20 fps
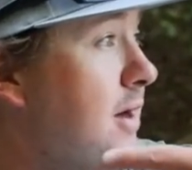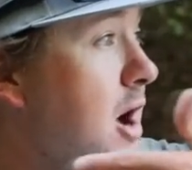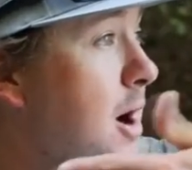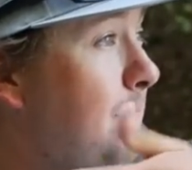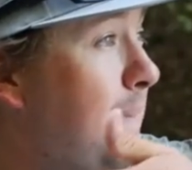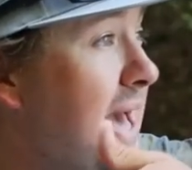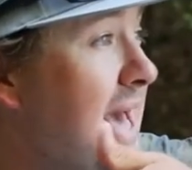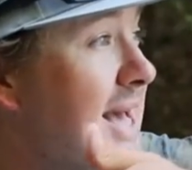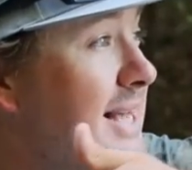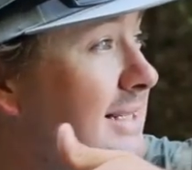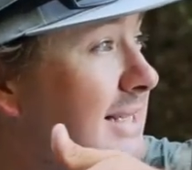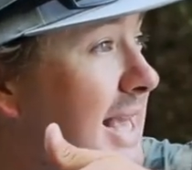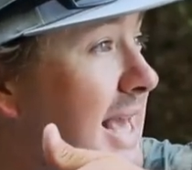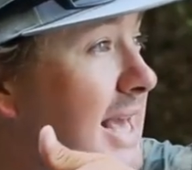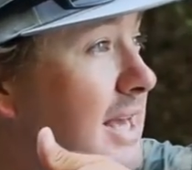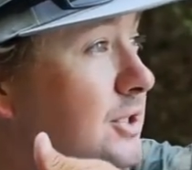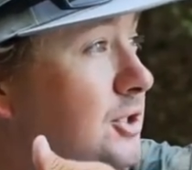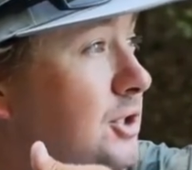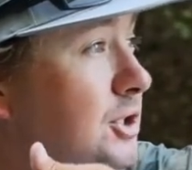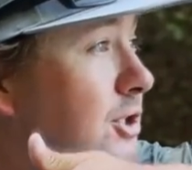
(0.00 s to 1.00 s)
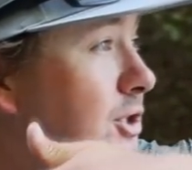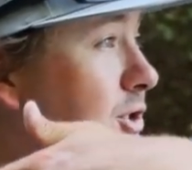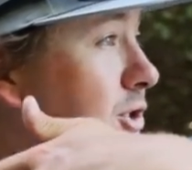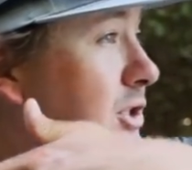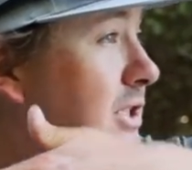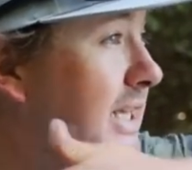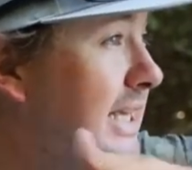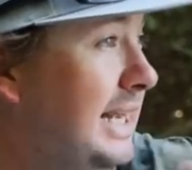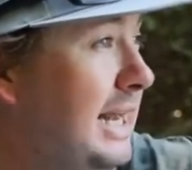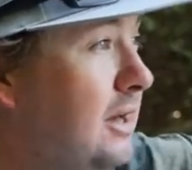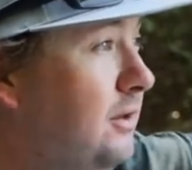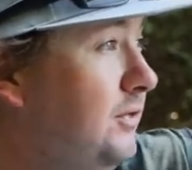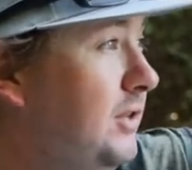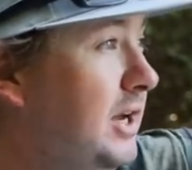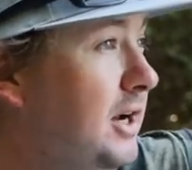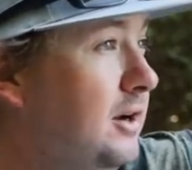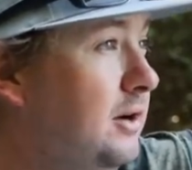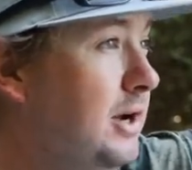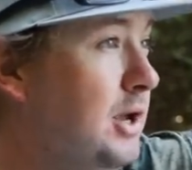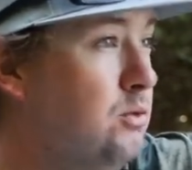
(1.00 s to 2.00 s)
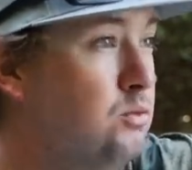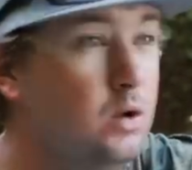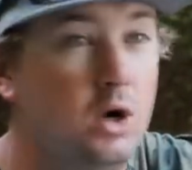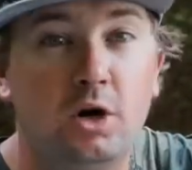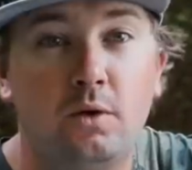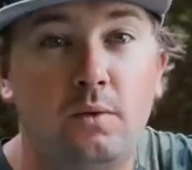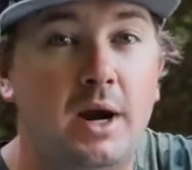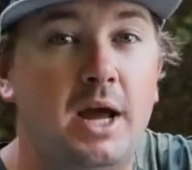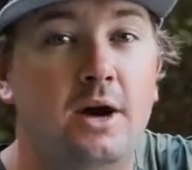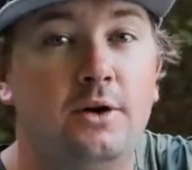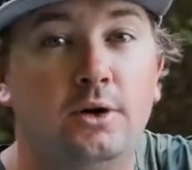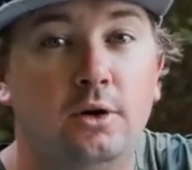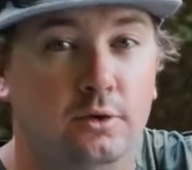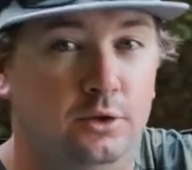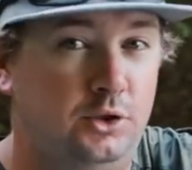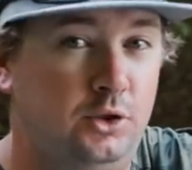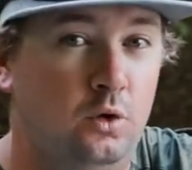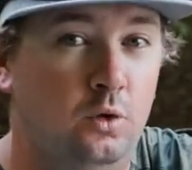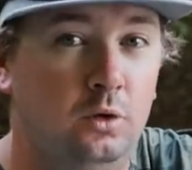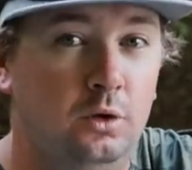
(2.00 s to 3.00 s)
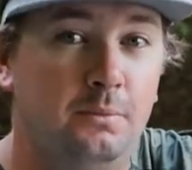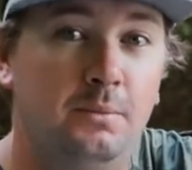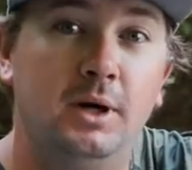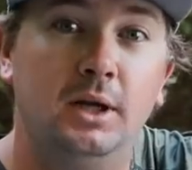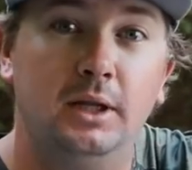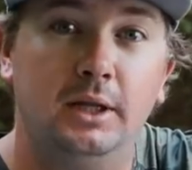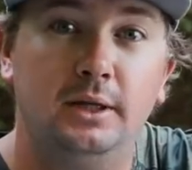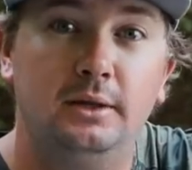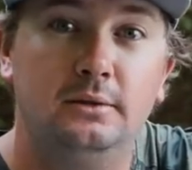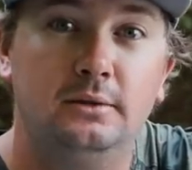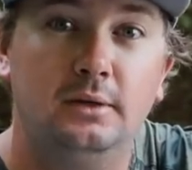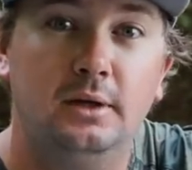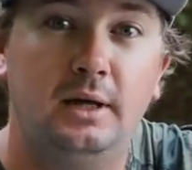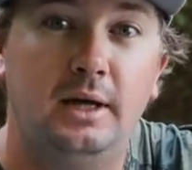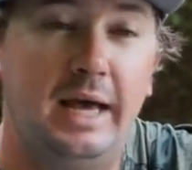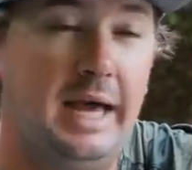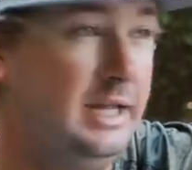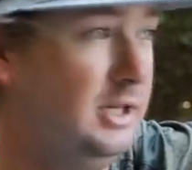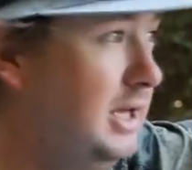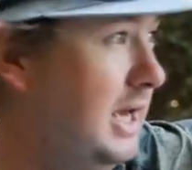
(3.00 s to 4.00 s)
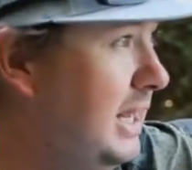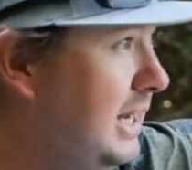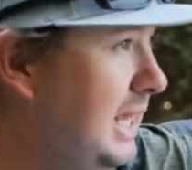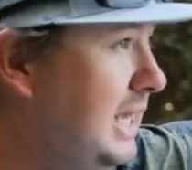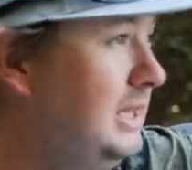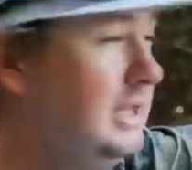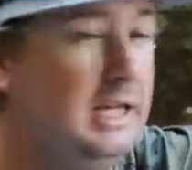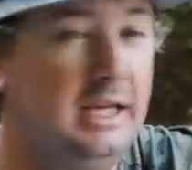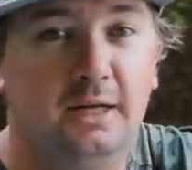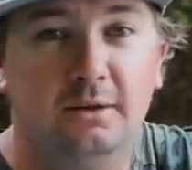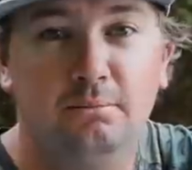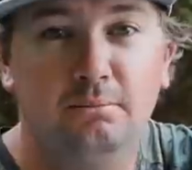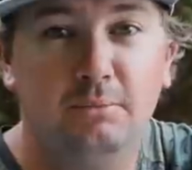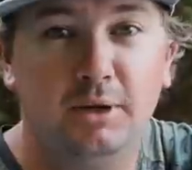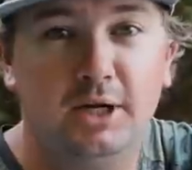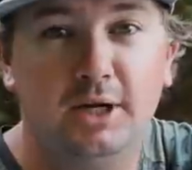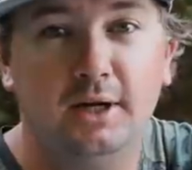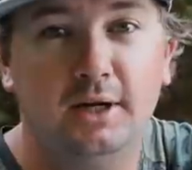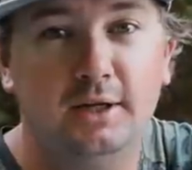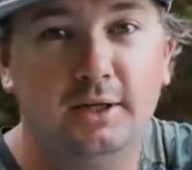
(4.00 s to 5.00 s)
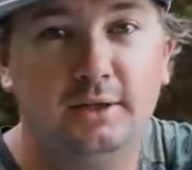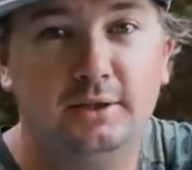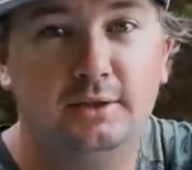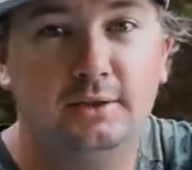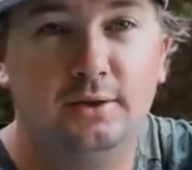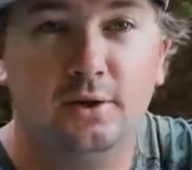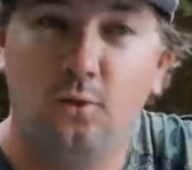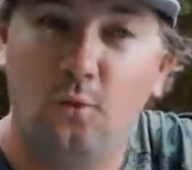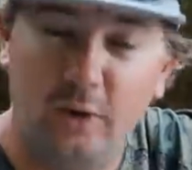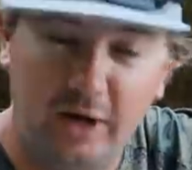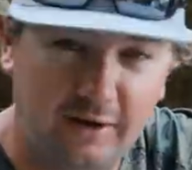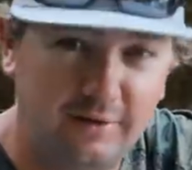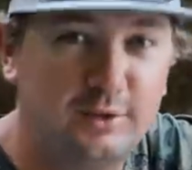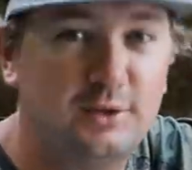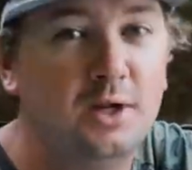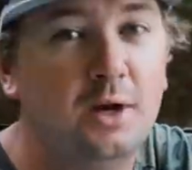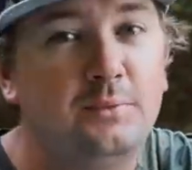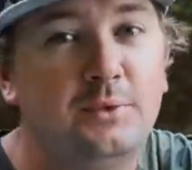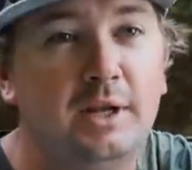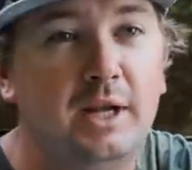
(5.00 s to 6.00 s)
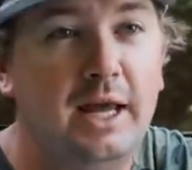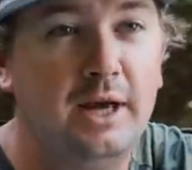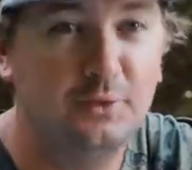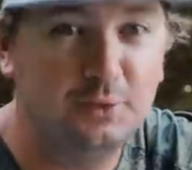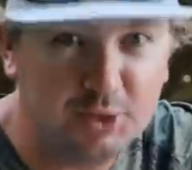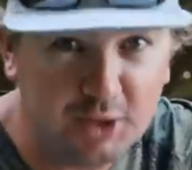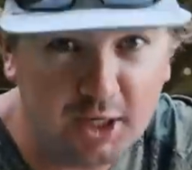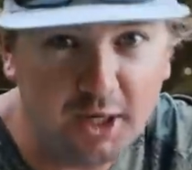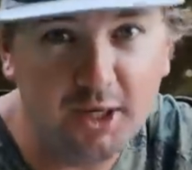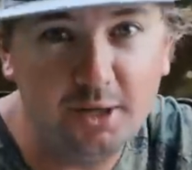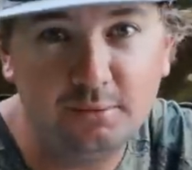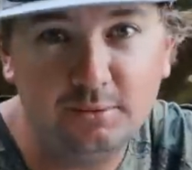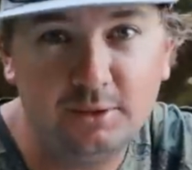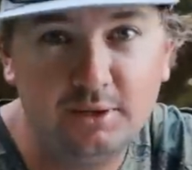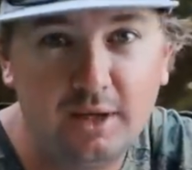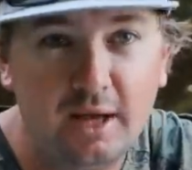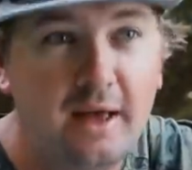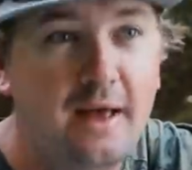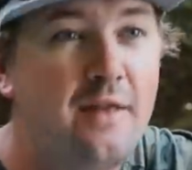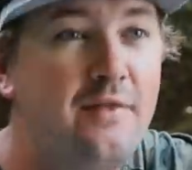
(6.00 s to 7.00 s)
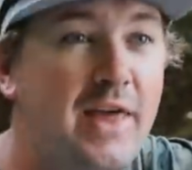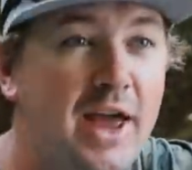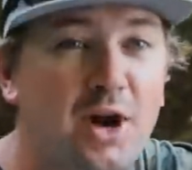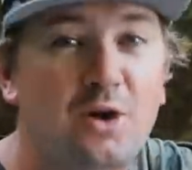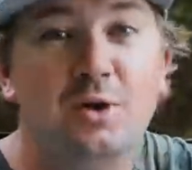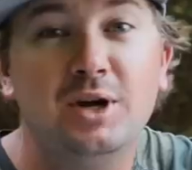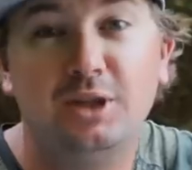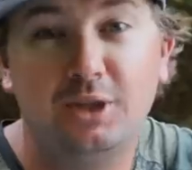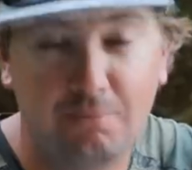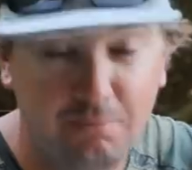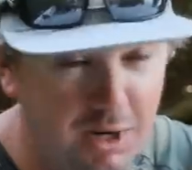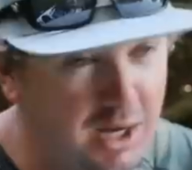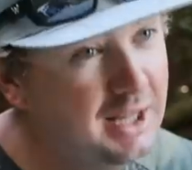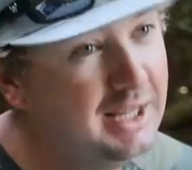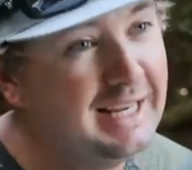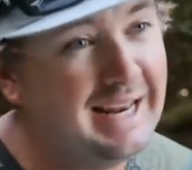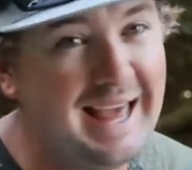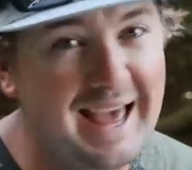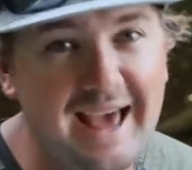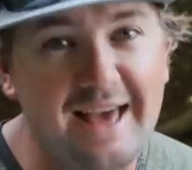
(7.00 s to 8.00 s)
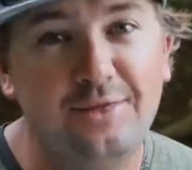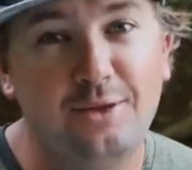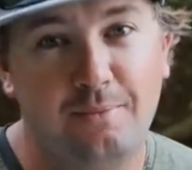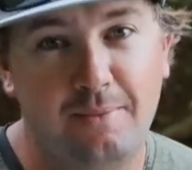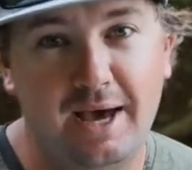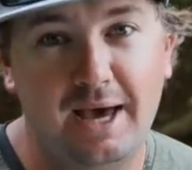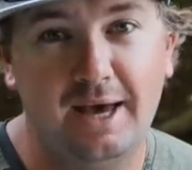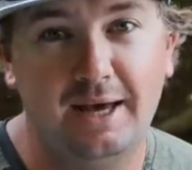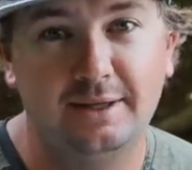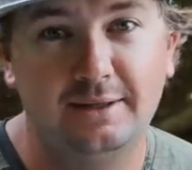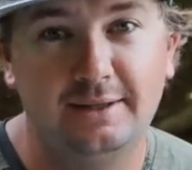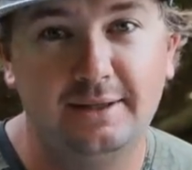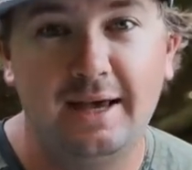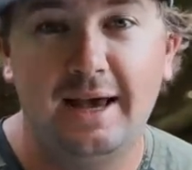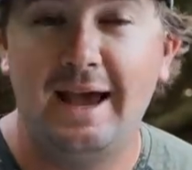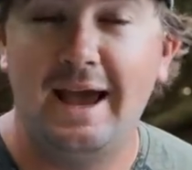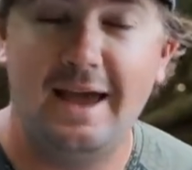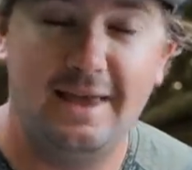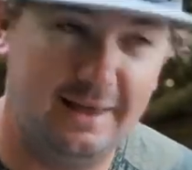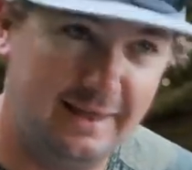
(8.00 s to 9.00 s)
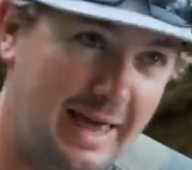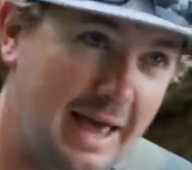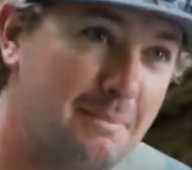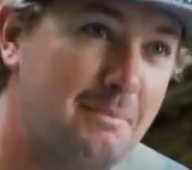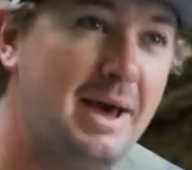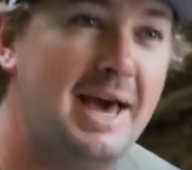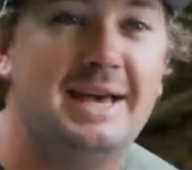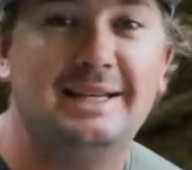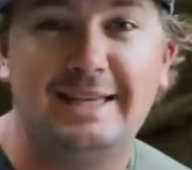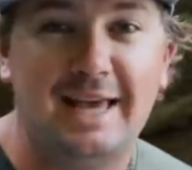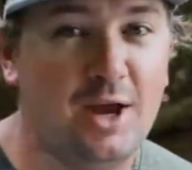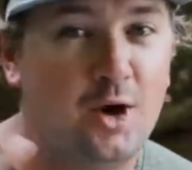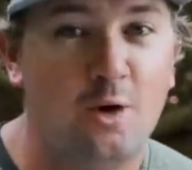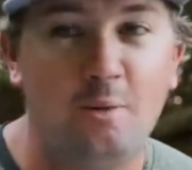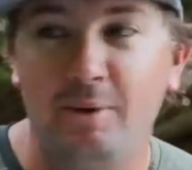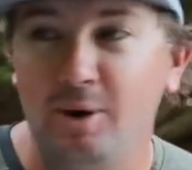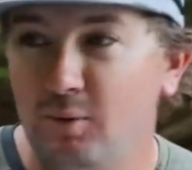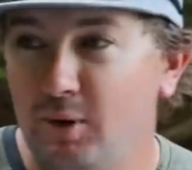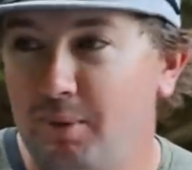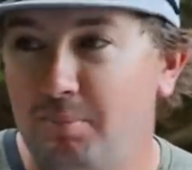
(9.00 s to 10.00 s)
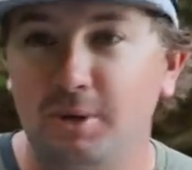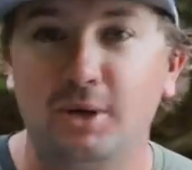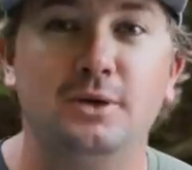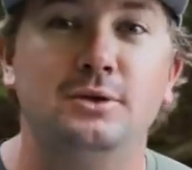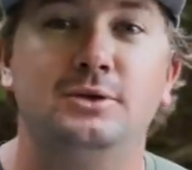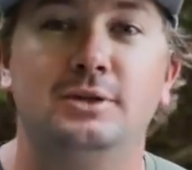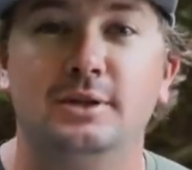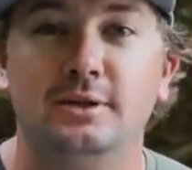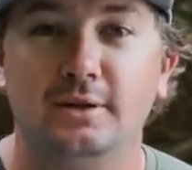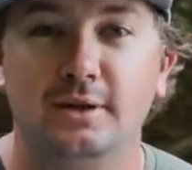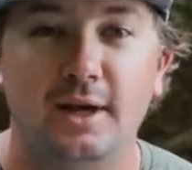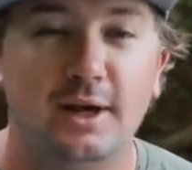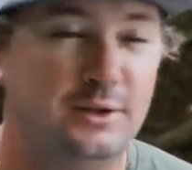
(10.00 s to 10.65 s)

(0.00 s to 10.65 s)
A bass can't just get out there and run around on a school of mullet and eat them, because whenever something else comes, they're going to eat the mullet and the bass, and that bass ain't going to be reproducing.